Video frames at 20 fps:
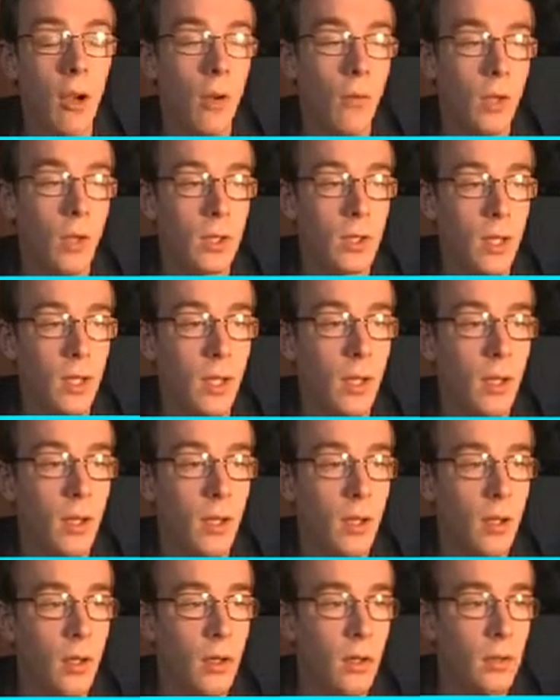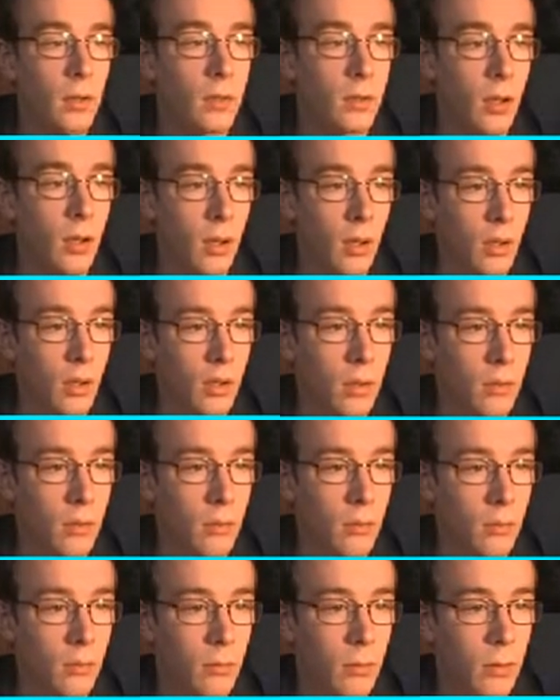obviously. So,
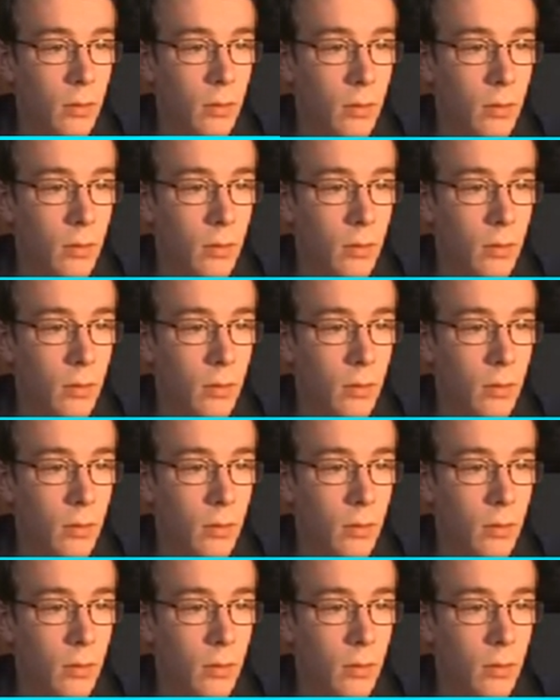we'll